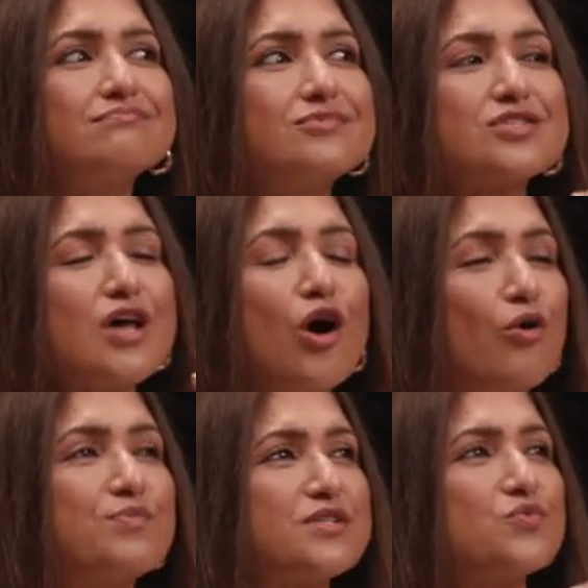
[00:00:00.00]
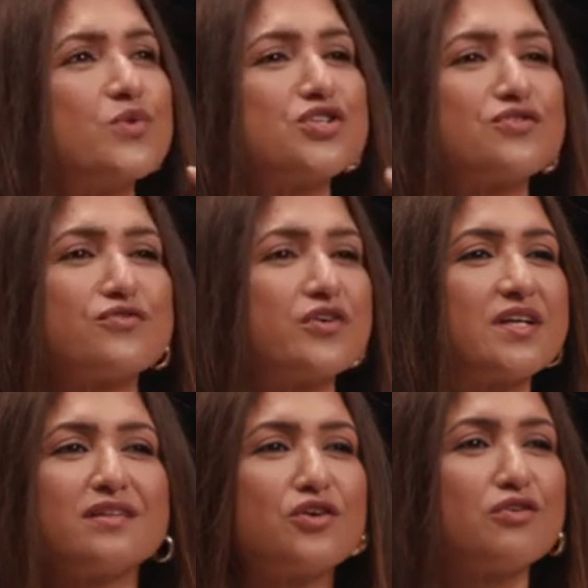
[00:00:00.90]
just hoped and wished for
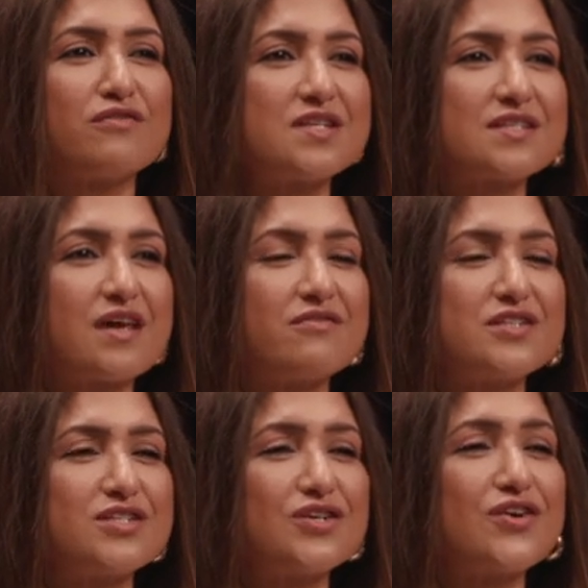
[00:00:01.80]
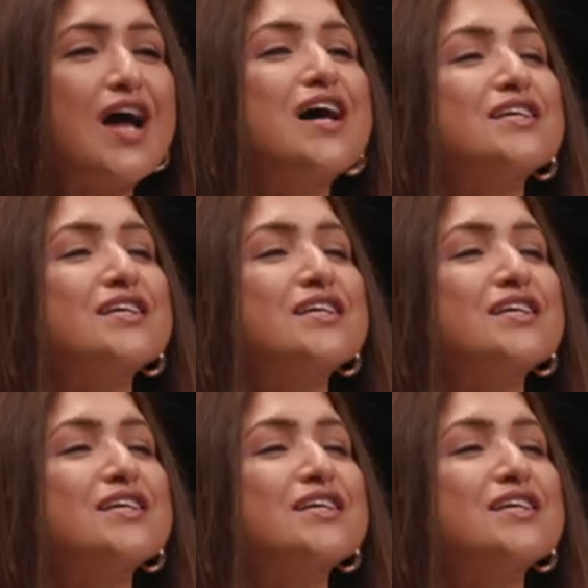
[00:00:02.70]
it and the universe gave it to you.